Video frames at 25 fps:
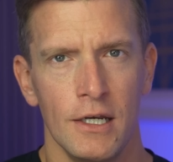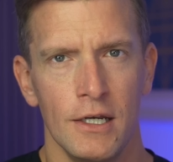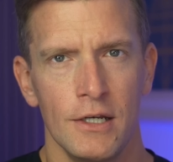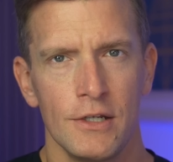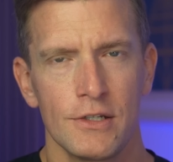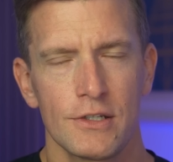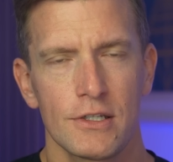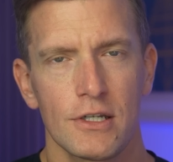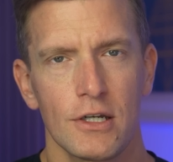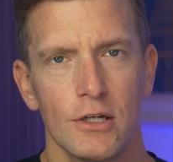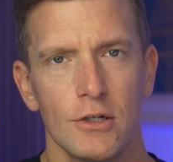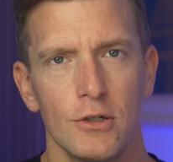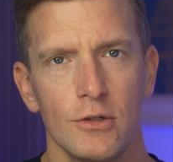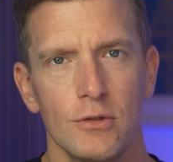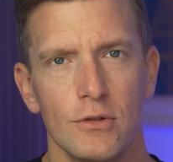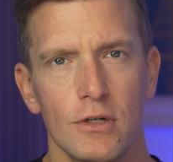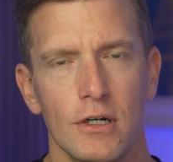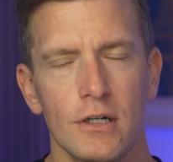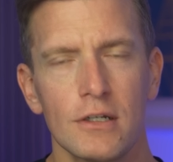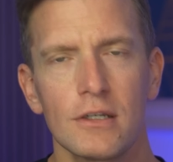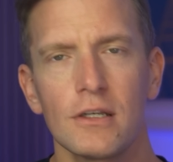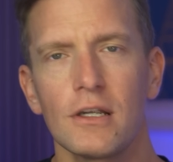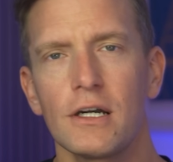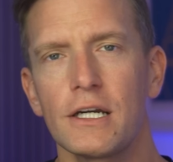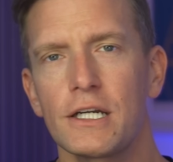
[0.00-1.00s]
So,
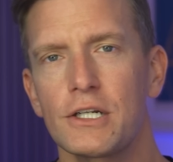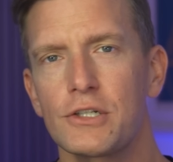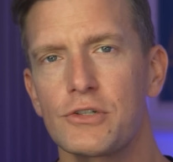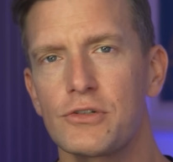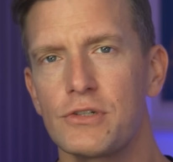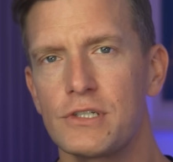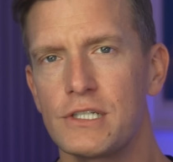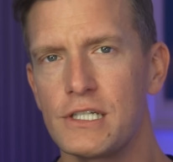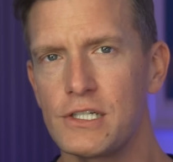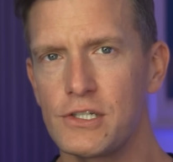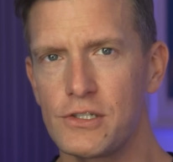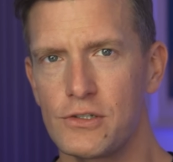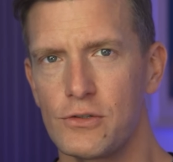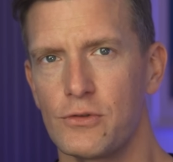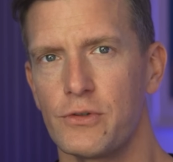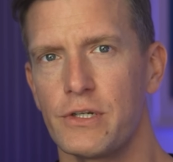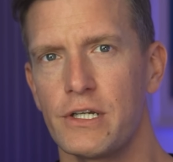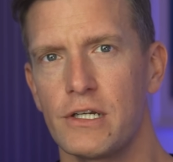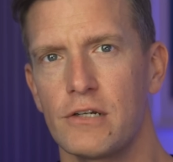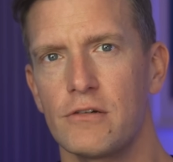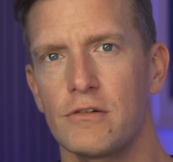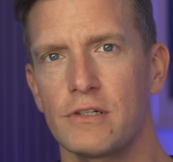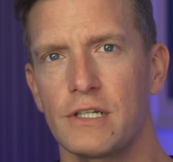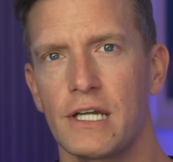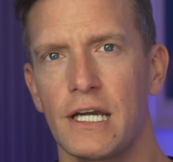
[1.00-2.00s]
unlike traditional
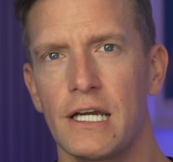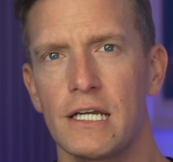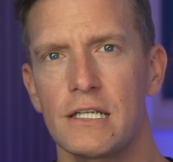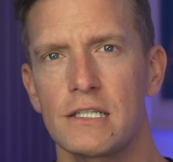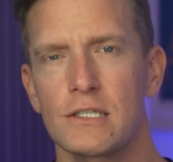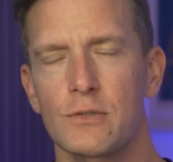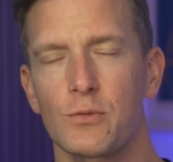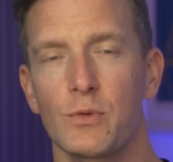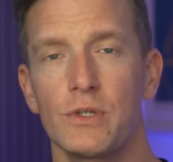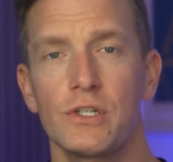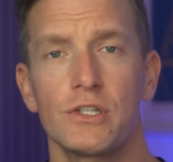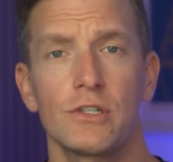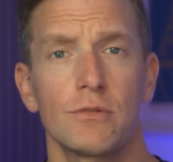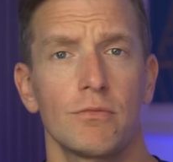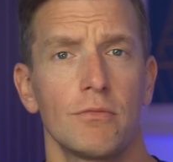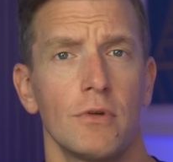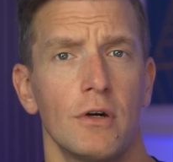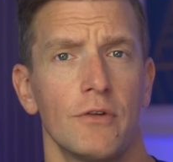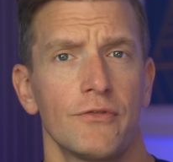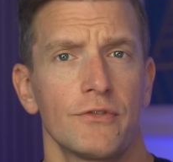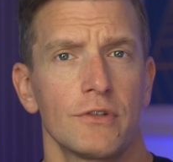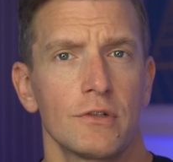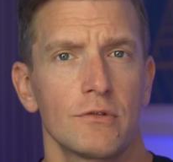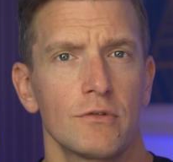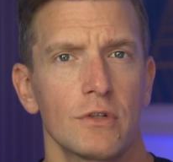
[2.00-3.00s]
hearing aids, which
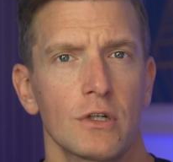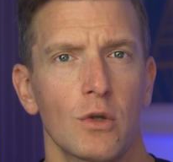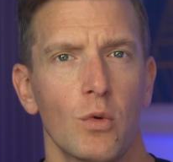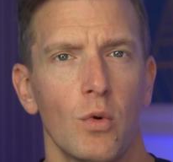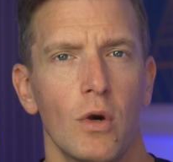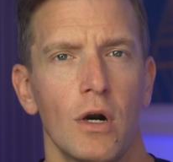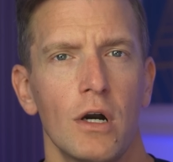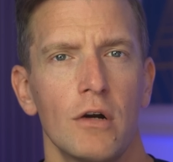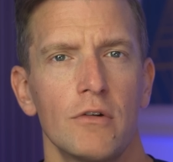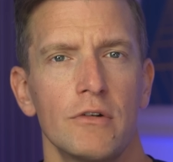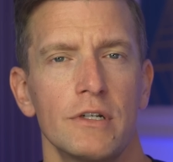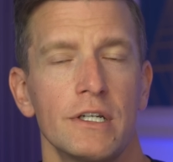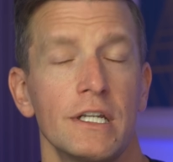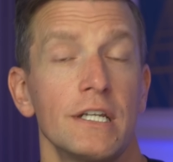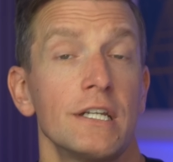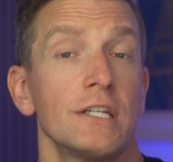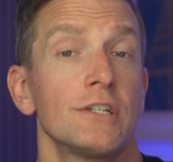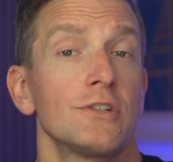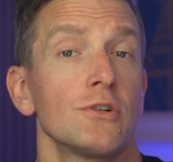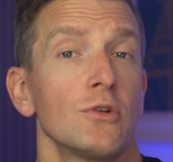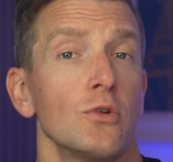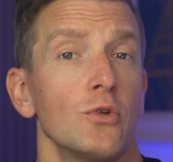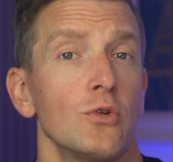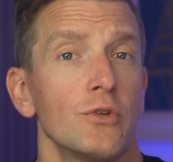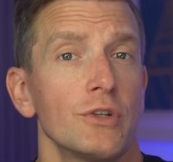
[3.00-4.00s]
often require an
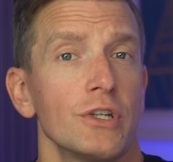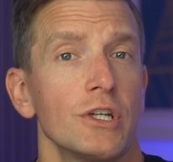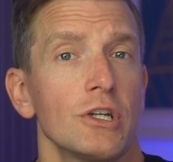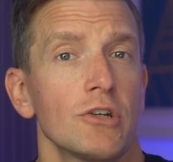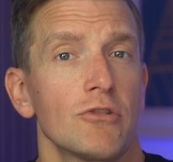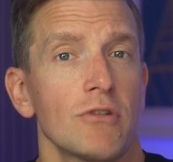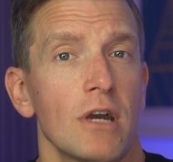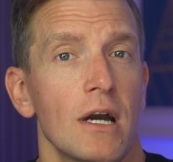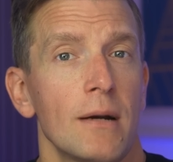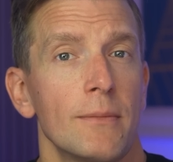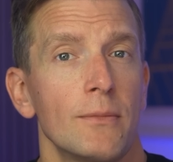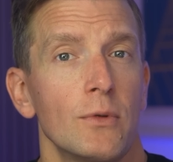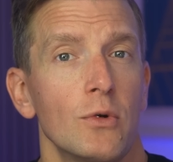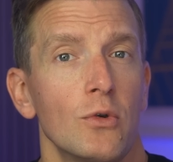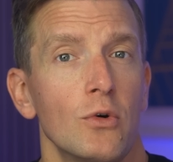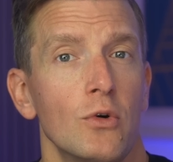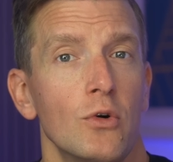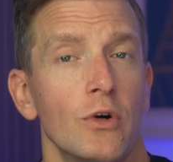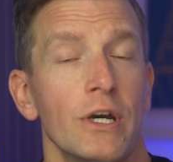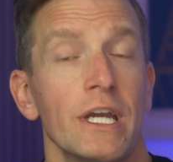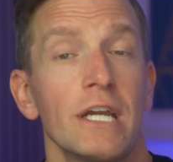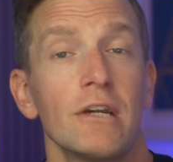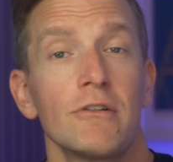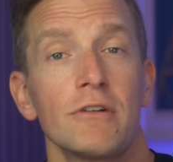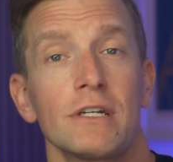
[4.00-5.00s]
initial audiogram
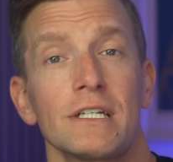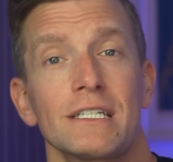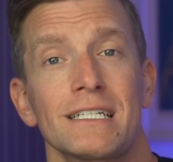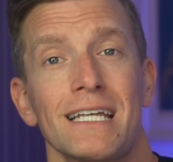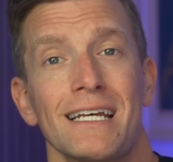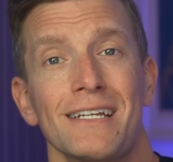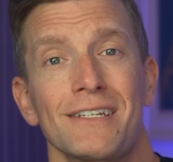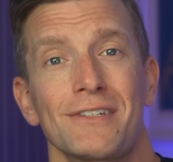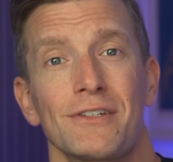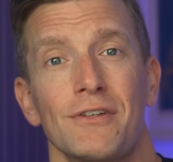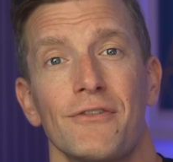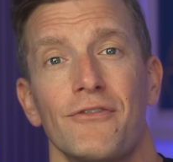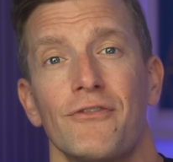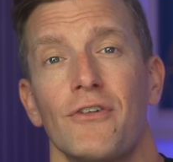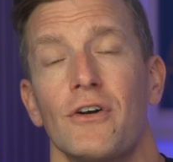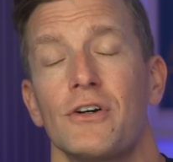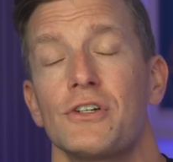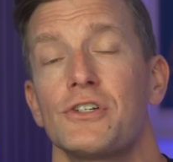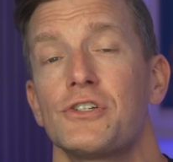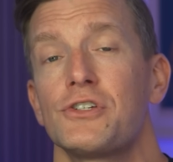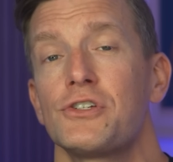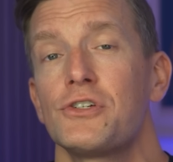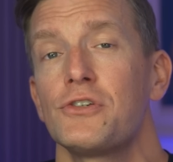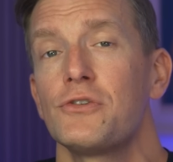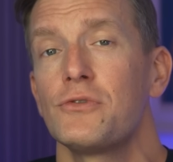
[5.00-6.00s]
or hearing test to
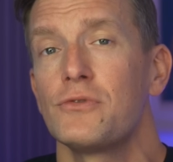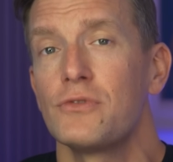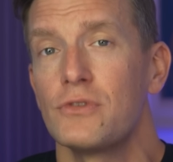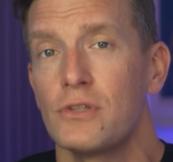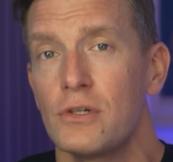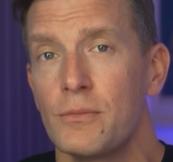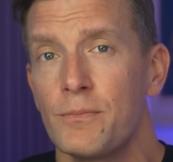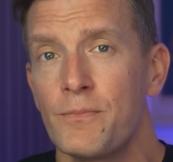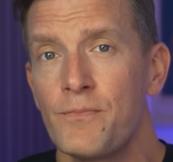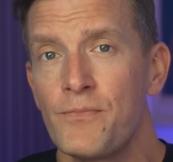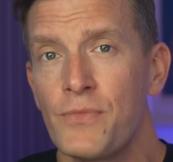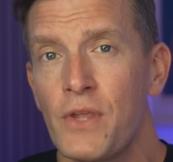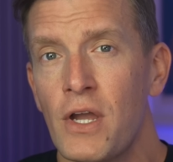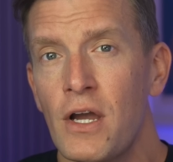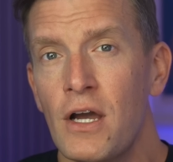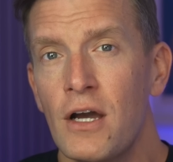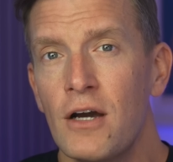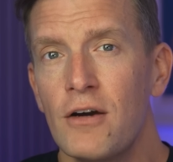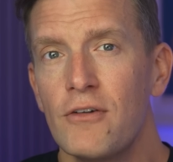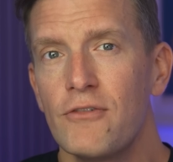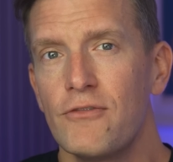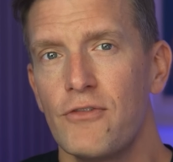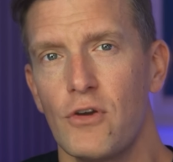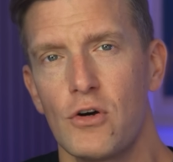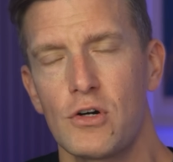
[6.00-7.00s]
fine tune them,
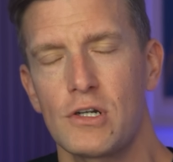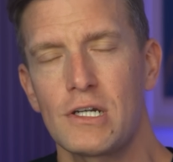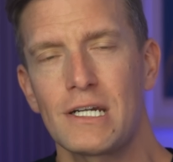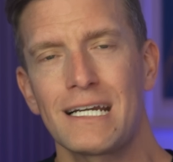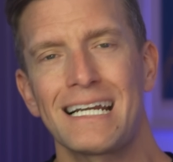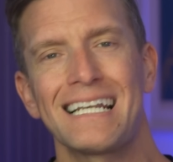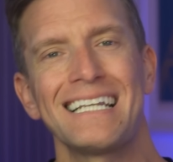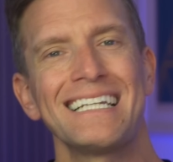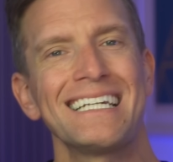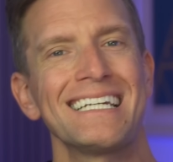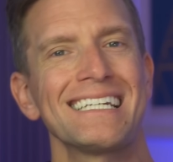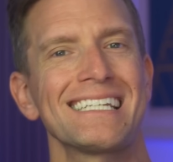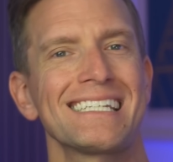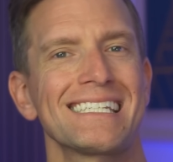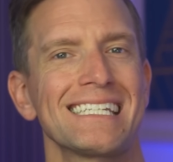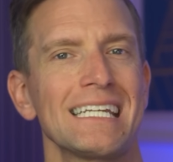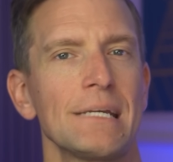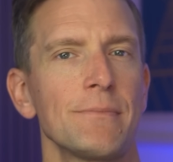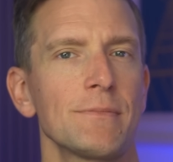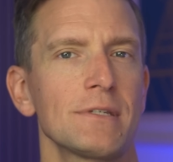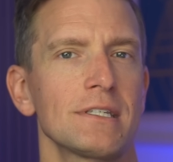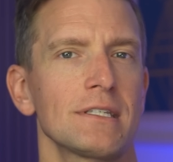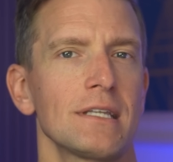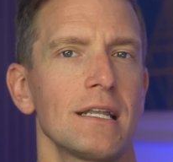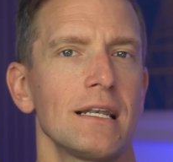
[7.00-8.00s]
VocClear
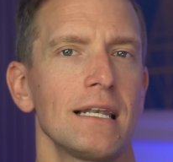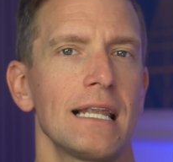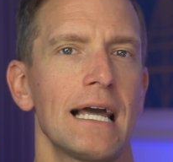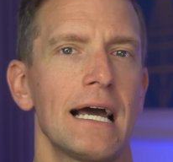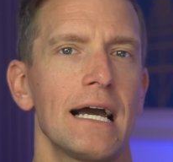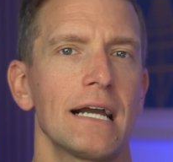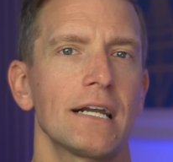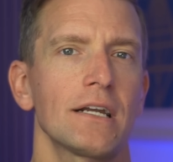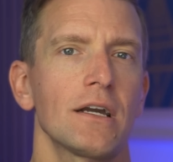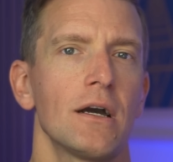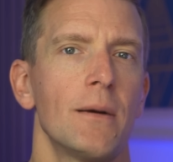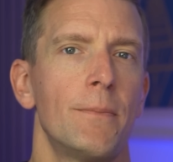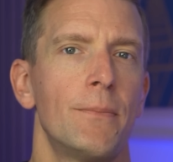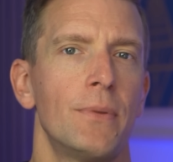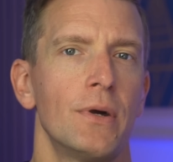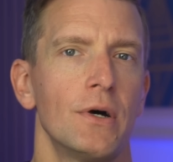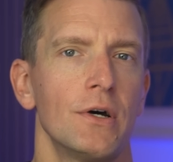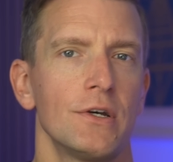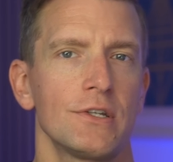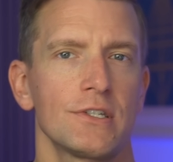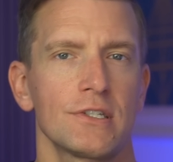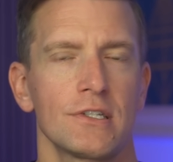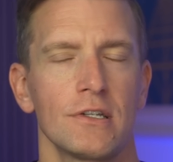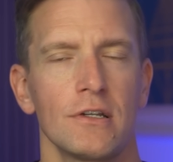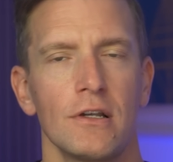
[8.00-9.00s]
seems to lack a
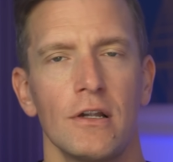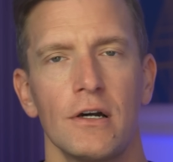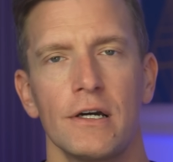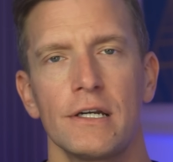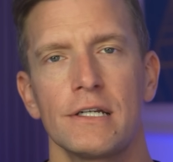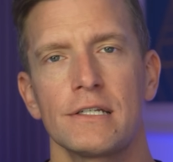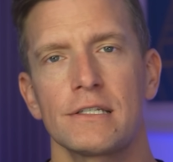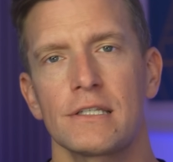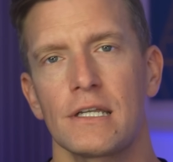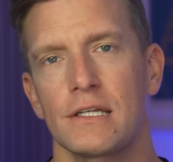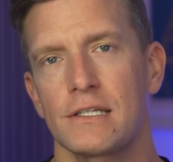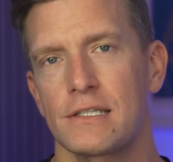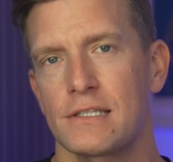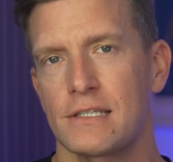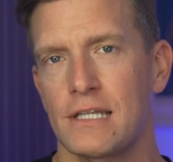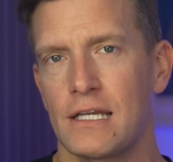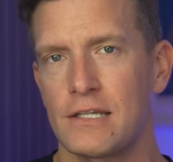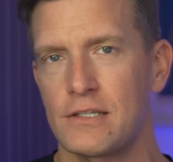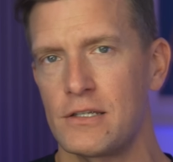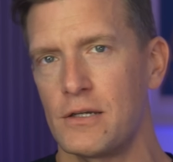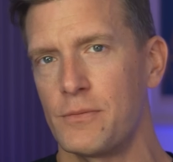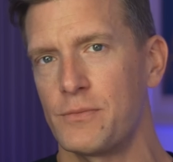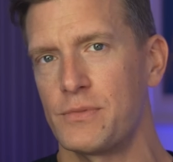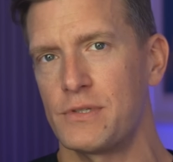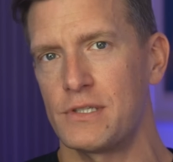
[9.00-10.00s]
personalized
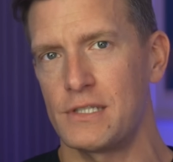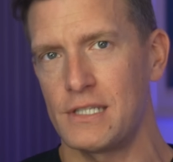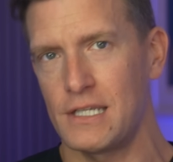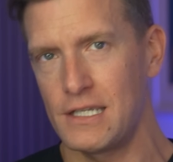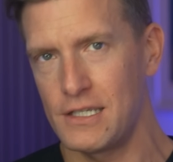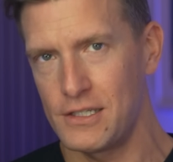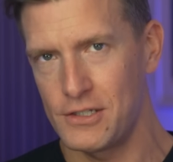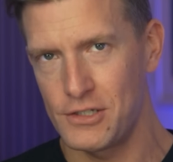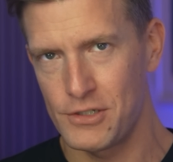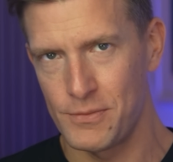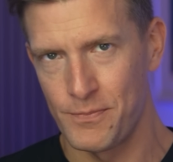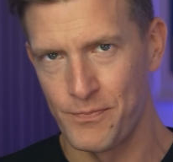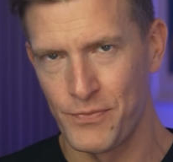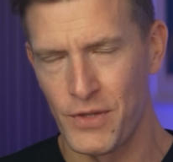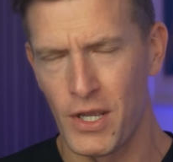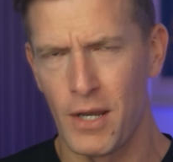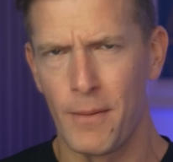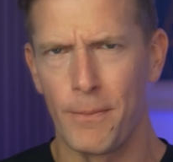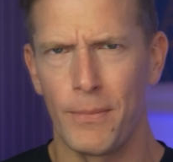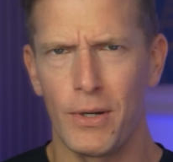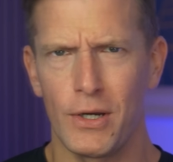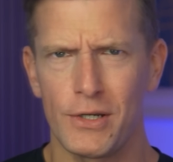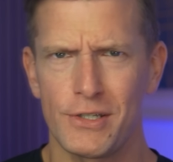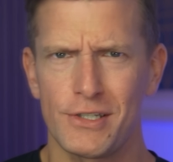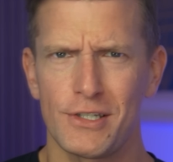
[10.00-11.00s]
setup stage
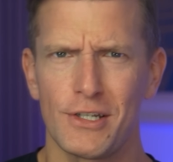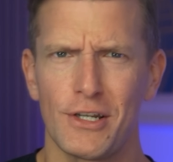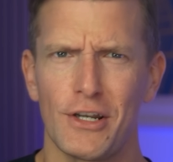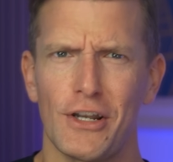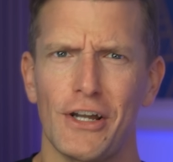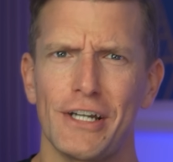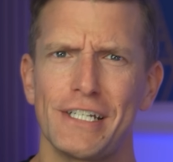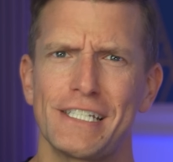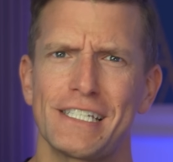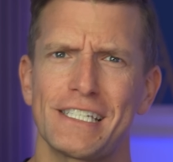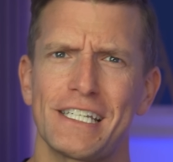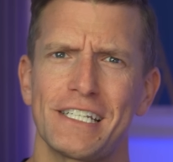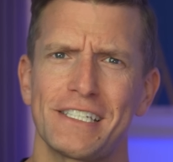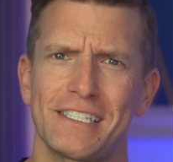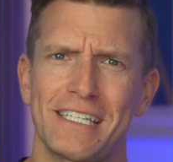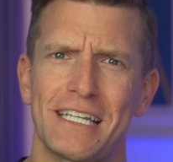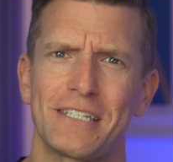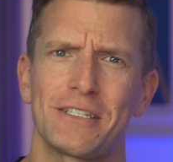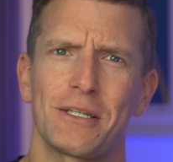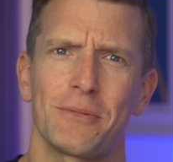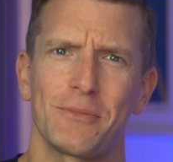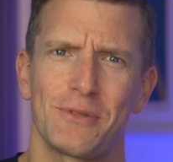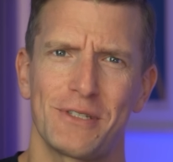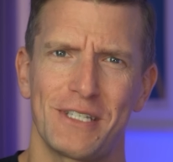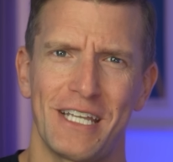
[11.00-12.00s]
personalized
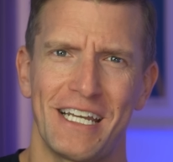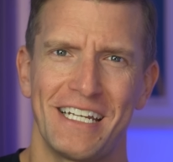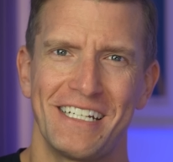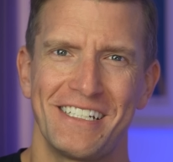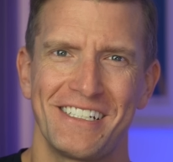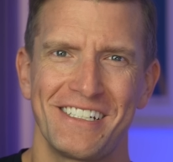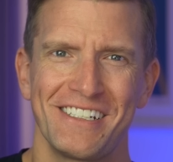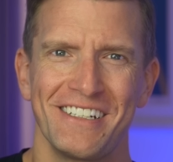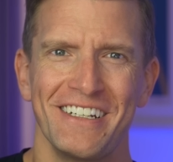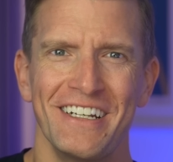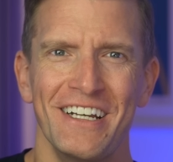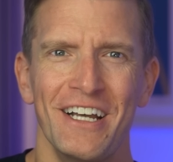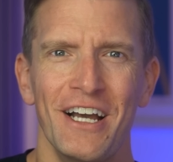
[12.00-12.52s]
setup stage.